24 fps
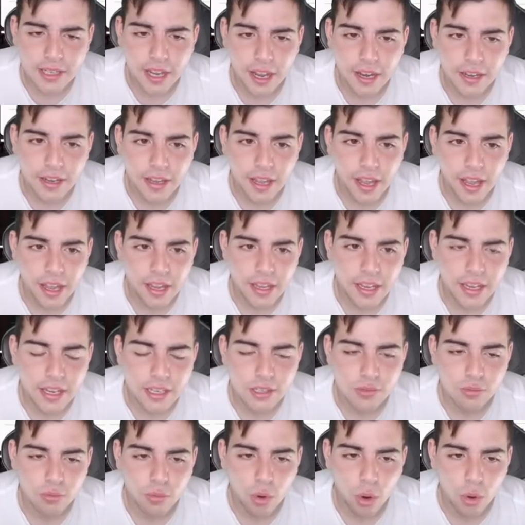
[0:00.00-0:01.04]
ten K. He
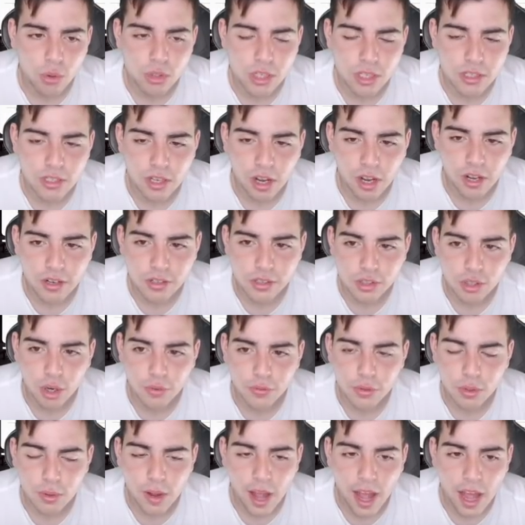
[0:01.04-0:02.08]
has rose a ton. So
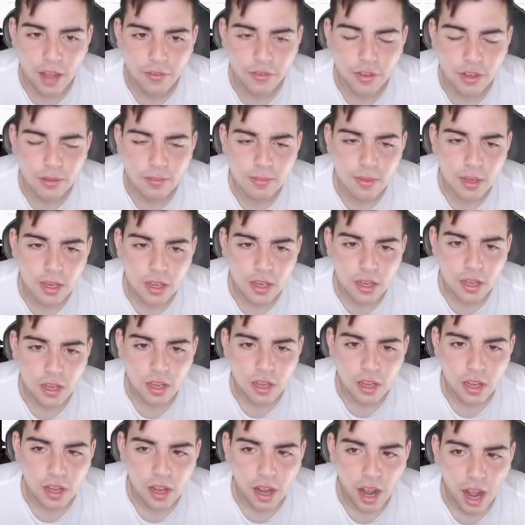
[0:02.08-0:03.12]
if you have him,
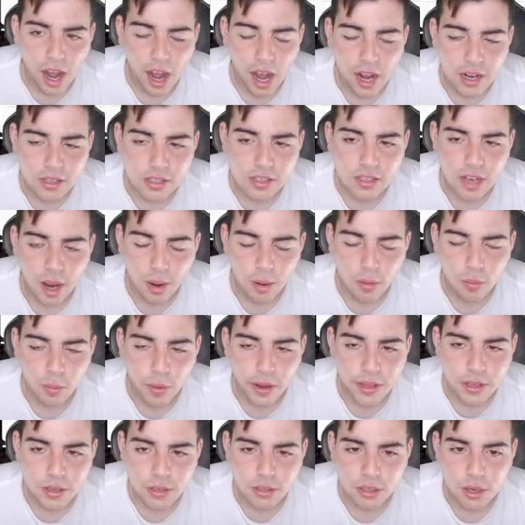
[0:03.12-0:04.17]
honestly, I would
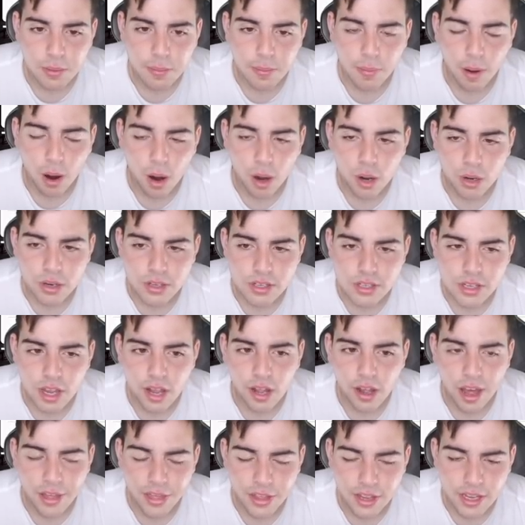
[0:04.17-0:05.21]
wait till tomorrow to
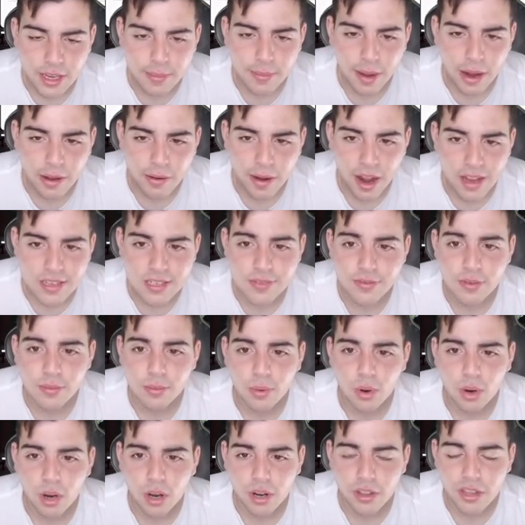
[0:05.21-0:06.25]
sell. I think he might rise even
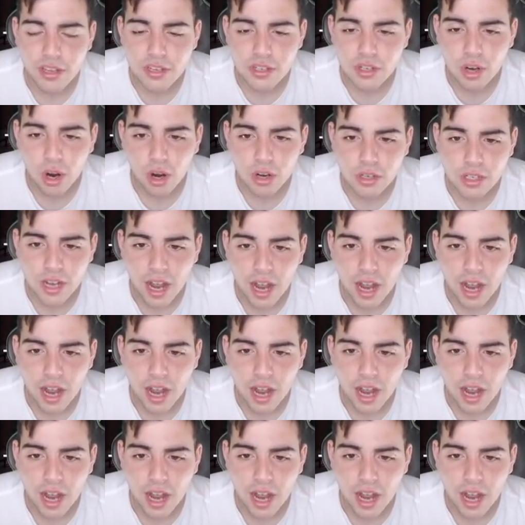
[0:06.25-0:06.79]
more. This card's